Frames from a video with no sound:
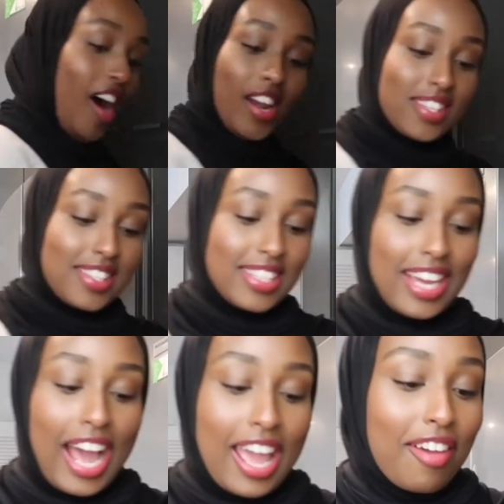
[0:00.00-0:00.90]
Honestly,
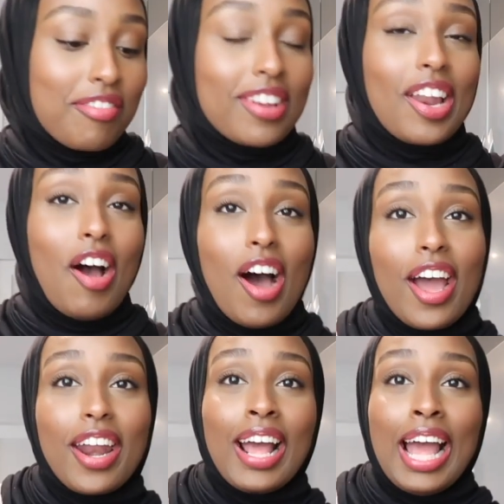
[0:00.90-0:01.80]
I have
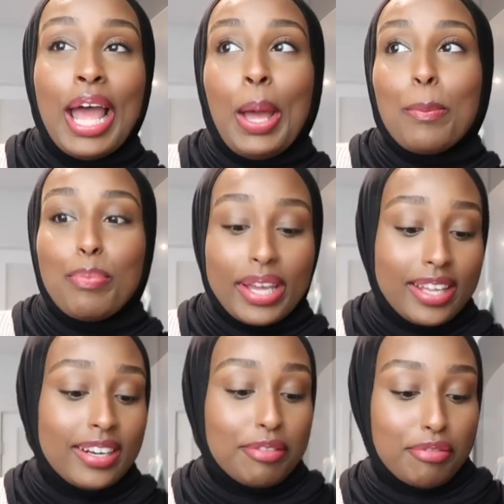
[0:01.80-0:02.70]
not
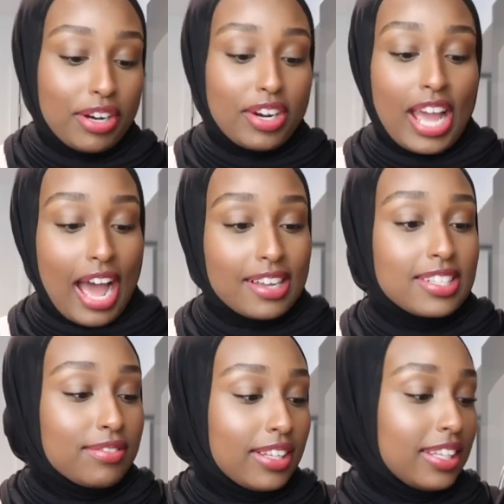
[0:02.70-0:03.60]
been very
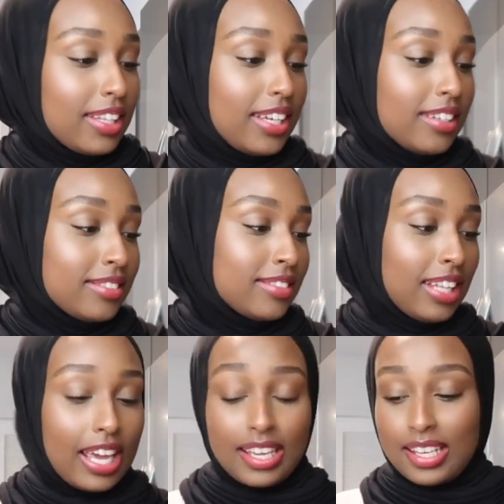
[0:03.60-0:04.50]
active lately.
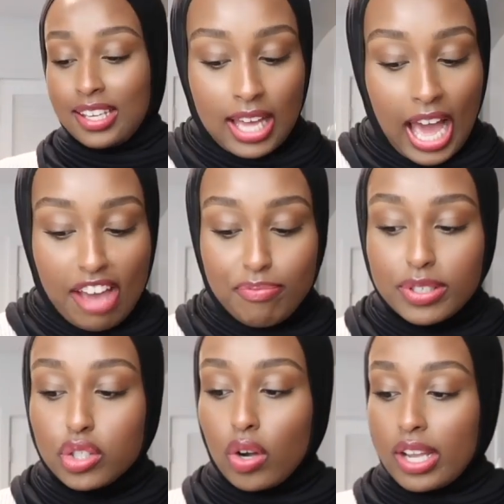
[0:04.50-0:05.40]
Like, I've
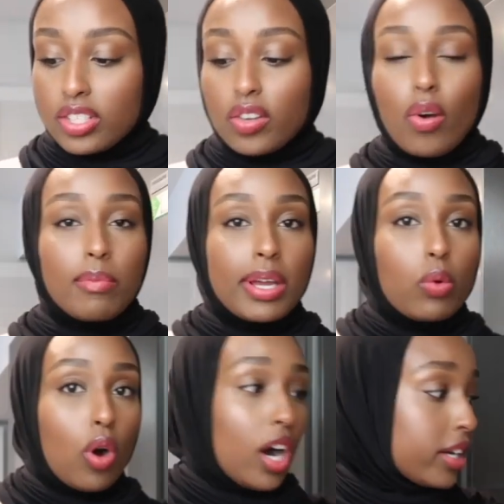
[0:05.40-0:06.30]
been trying to go on my
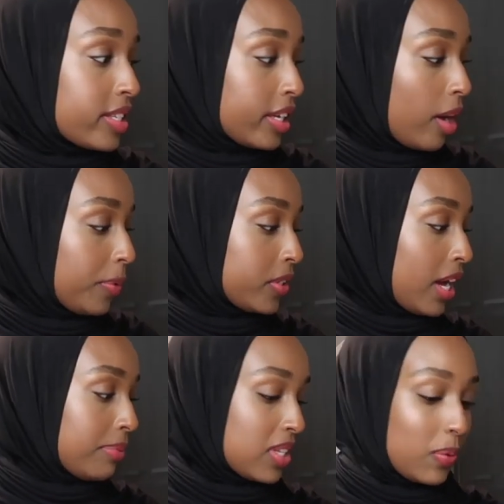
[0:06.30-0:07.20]
walks a couple
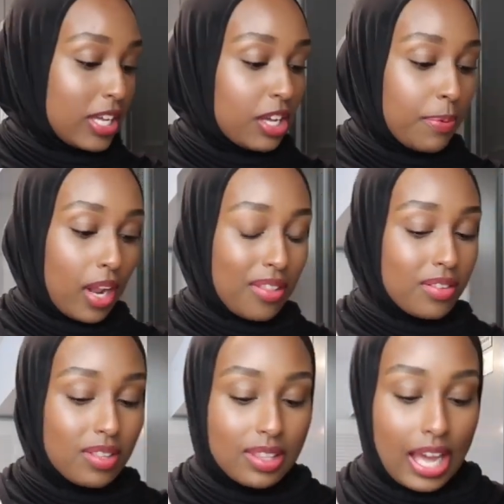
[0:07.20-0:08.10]
times a week, but
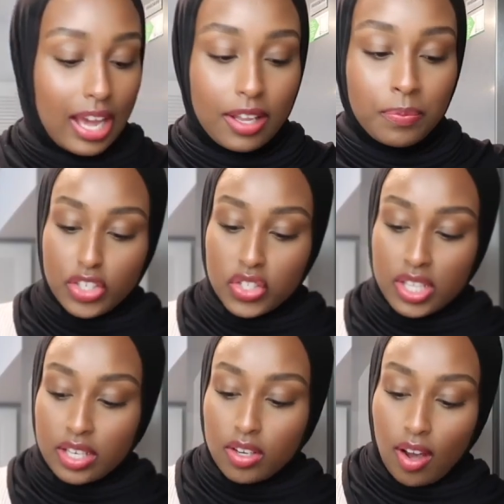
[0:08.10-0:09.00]
other than that, I
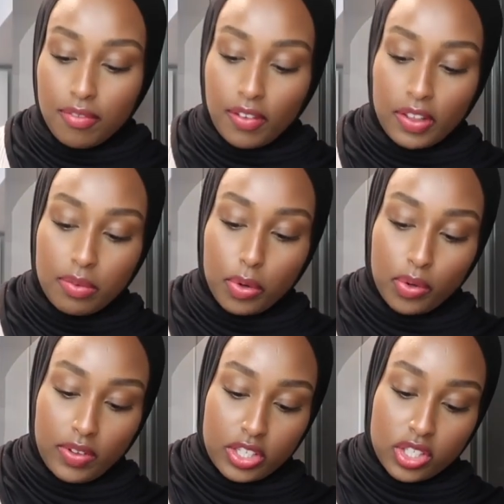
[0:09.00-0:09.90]
just cannot find the
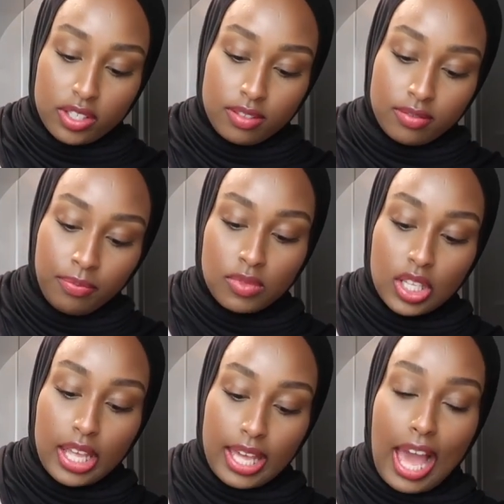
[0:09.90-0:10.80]
motivation
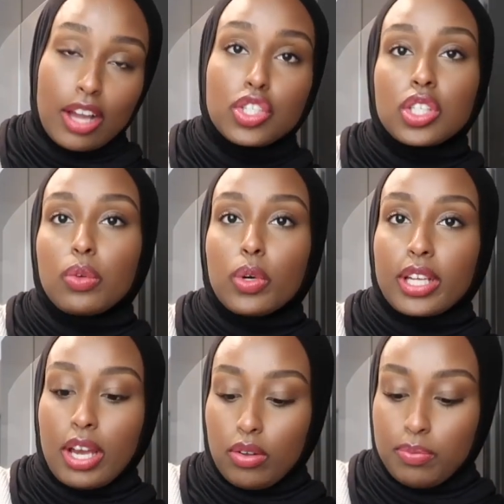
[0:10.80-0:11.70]
to like actually
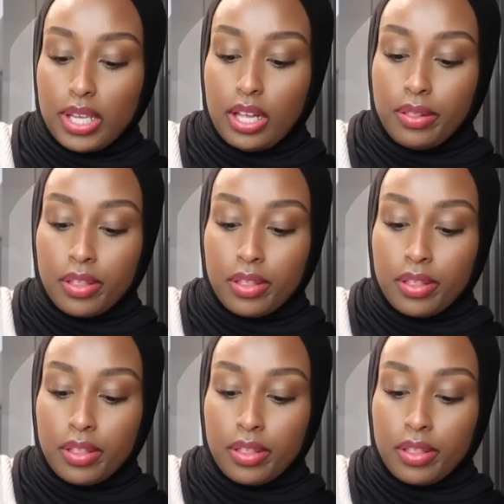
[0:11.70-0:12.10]
work out and be